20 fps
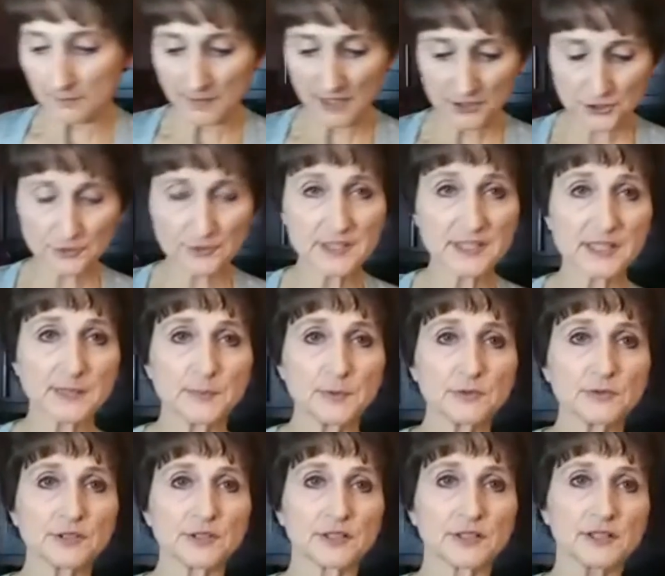Measuring
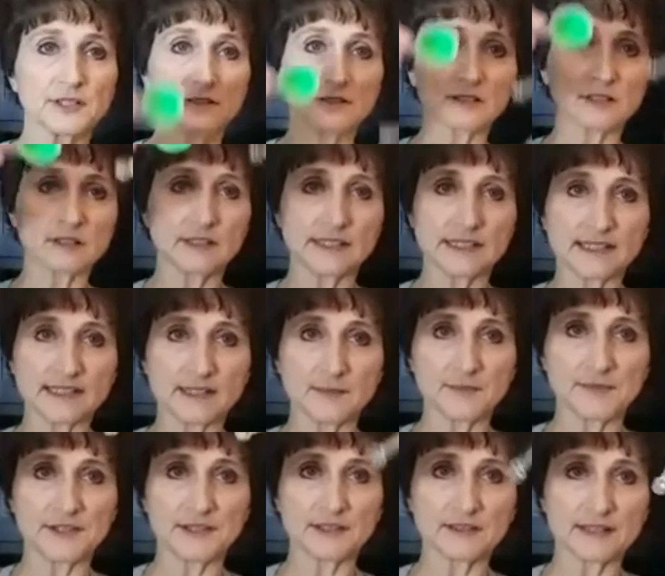spoons are going to look like
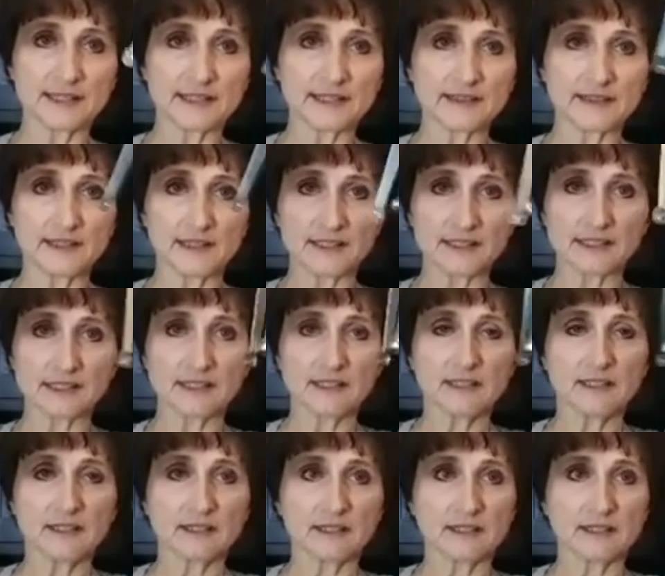something like this.